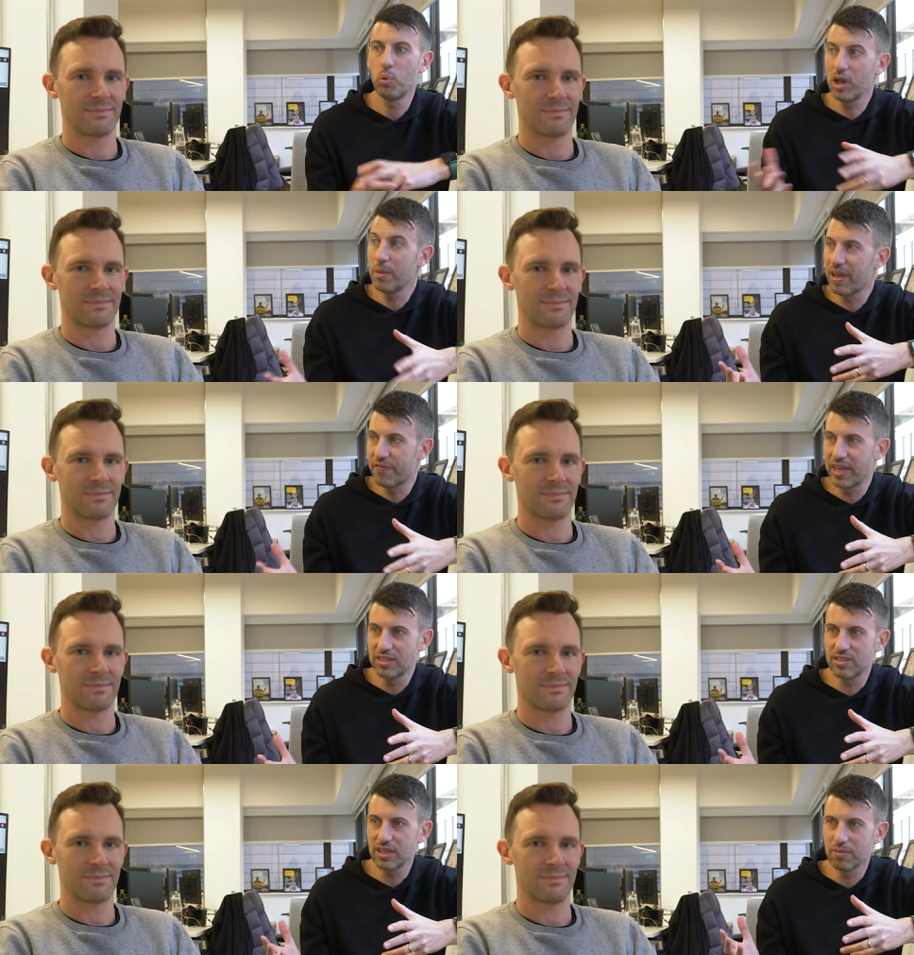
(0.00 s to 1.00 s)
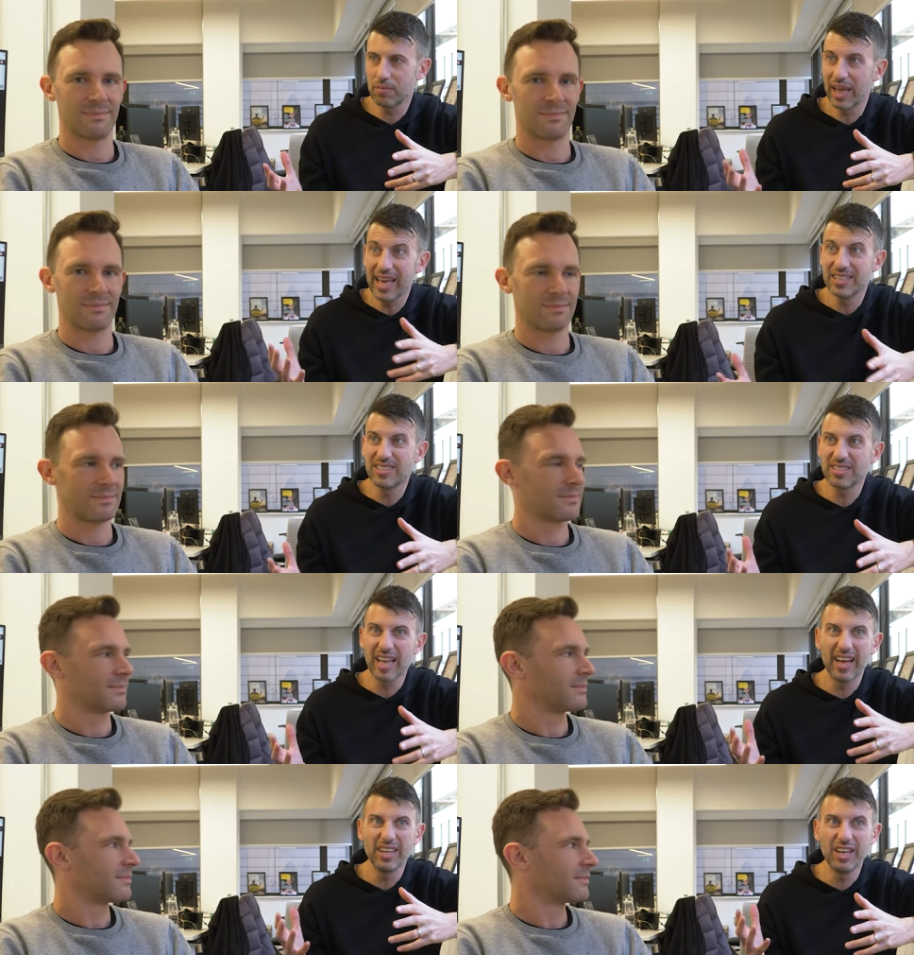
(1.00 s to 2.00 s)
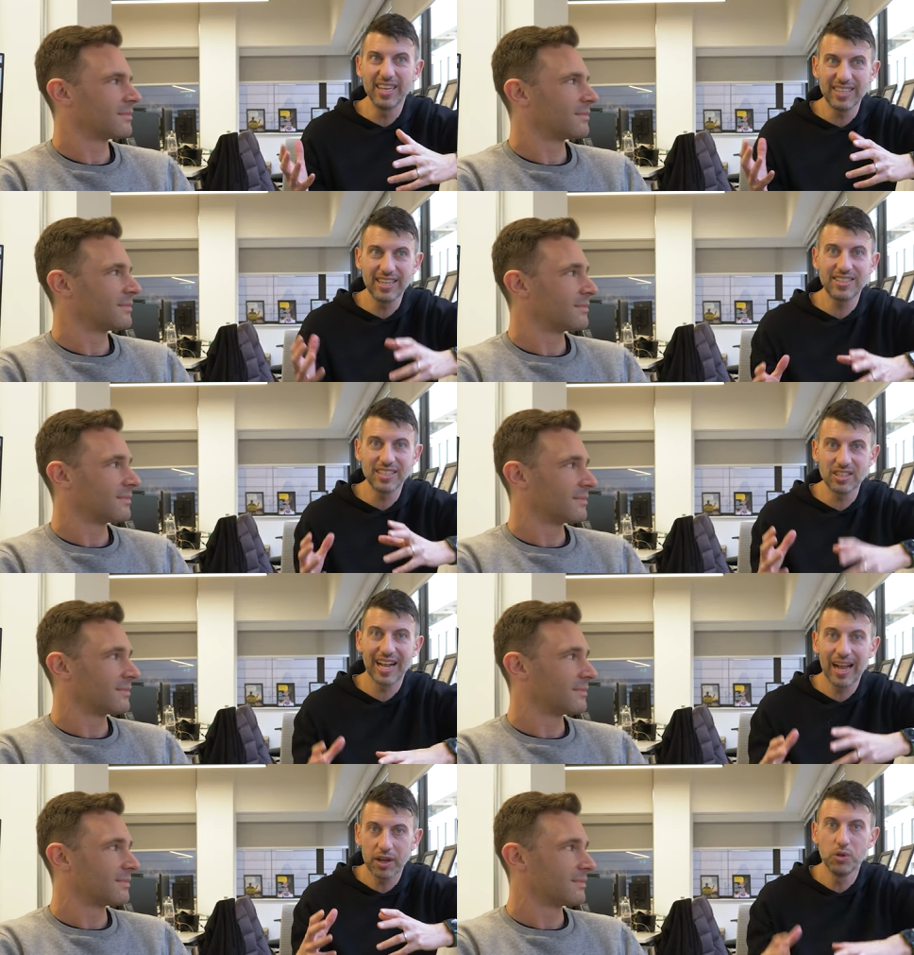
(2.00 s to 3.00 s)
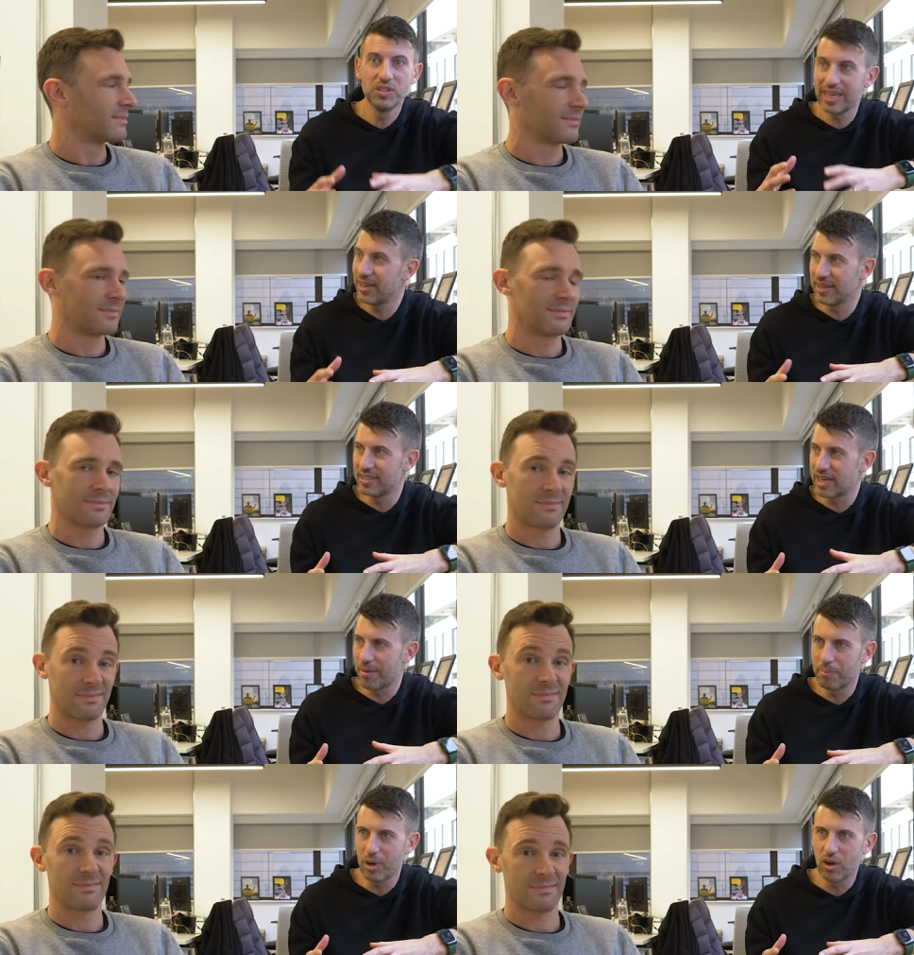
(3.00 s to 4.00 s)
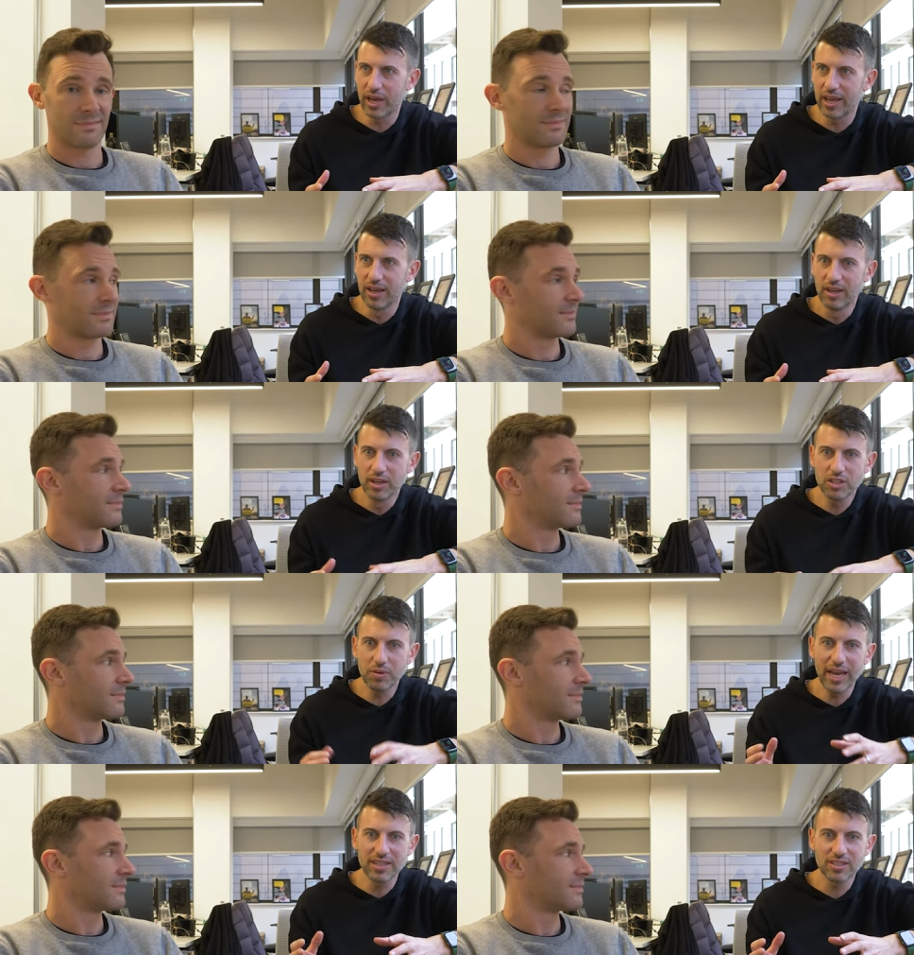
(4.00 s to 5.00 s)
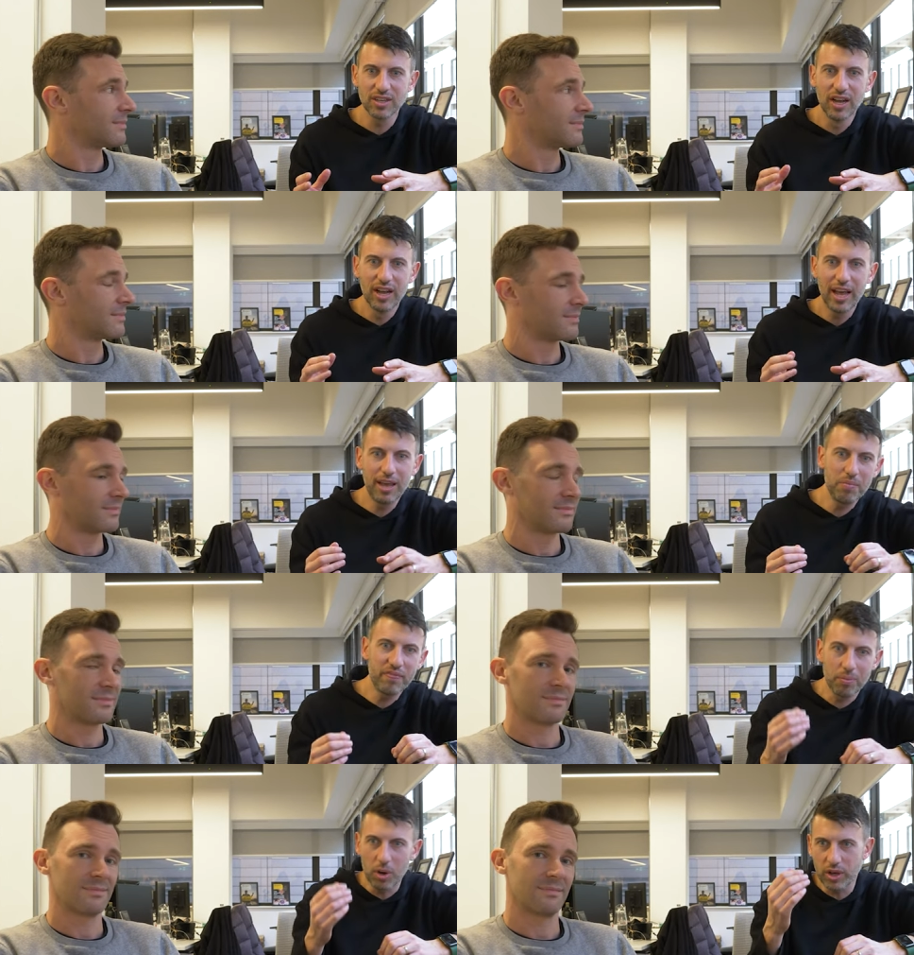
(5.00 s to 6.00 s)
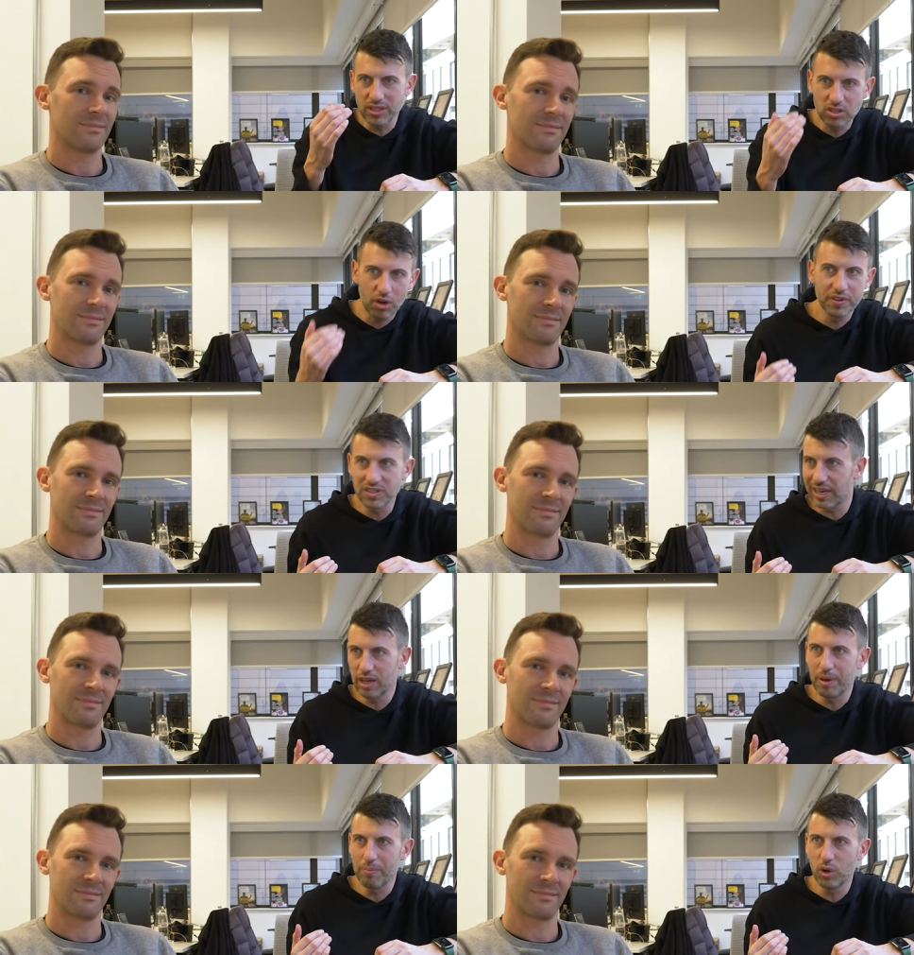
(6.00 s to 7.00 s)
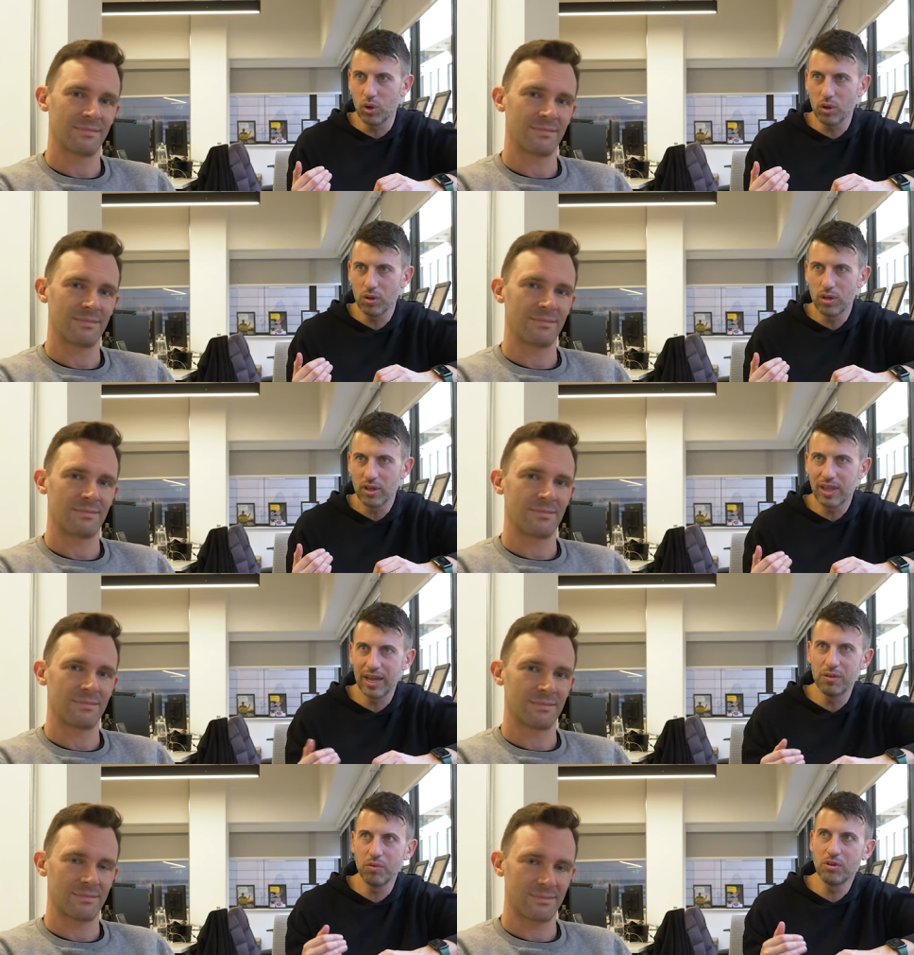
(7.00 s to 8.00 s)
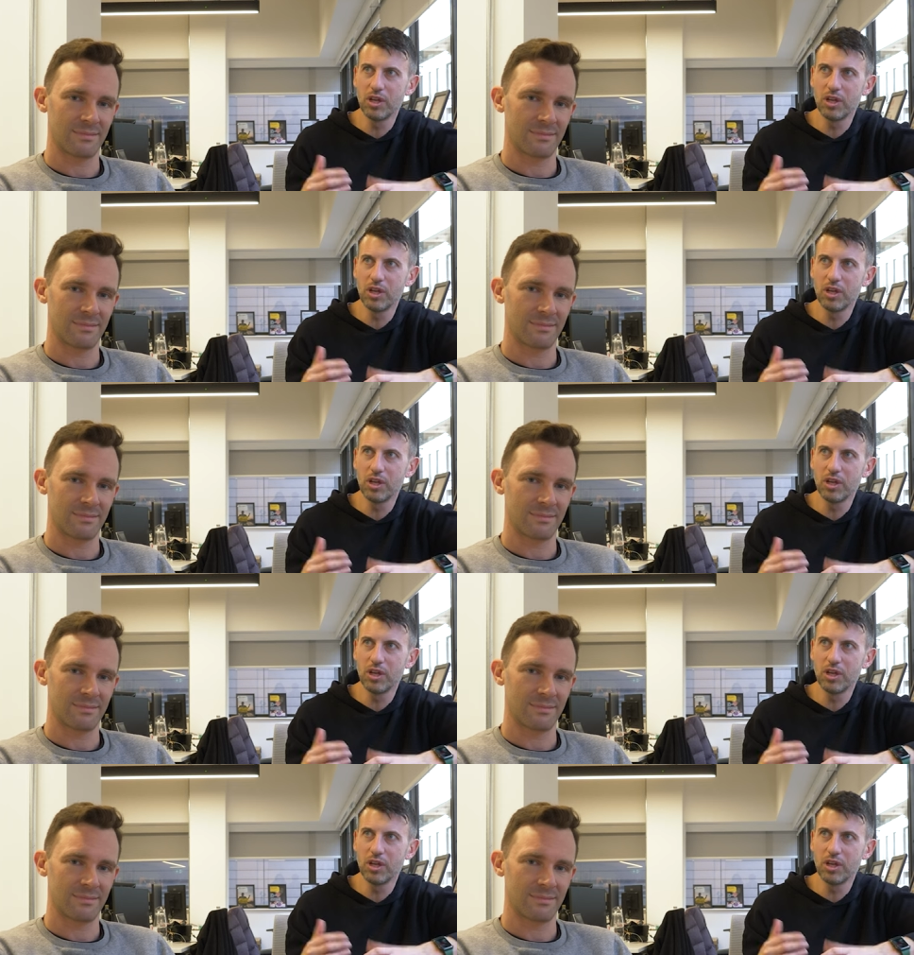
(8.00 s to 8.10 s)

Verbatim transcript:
Speaker 1: But one of the big things is that it's easy to get a good deal in this type of market. So yes, if the market softens a little bit more, then